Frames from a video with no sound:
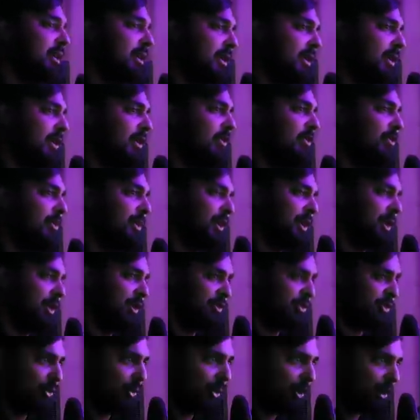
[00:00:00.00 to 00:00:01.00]
killings when they're
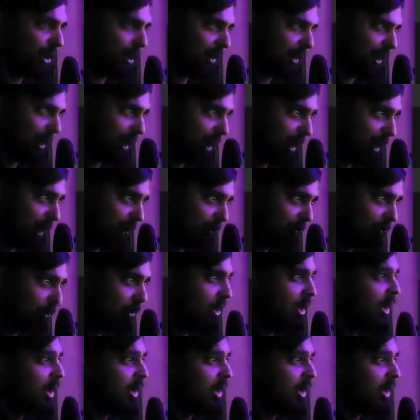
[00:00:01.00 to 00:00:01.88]
short on cash.